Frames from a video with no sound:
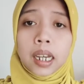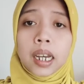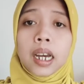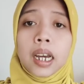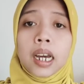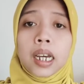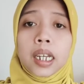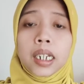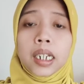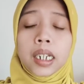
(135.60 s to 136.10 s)

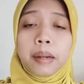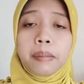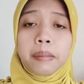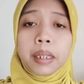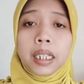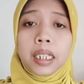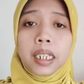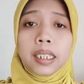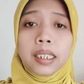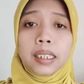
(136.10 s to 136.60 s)
Namely,
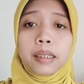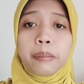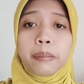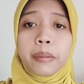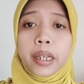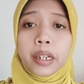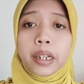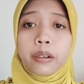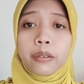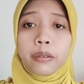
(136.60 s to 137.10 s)
the
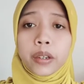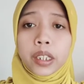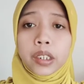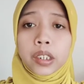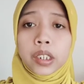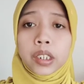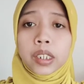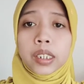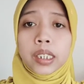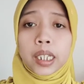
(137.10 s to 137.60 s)
benefits
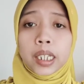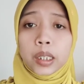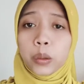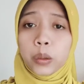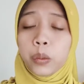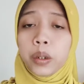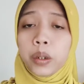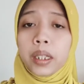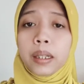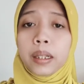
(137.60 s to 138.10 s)
that
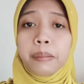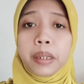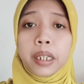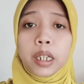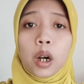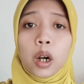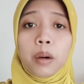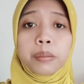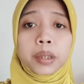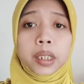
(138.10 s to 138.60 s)
will be
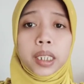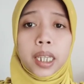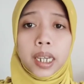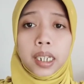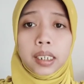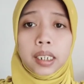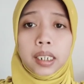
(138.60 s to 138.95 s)
obtained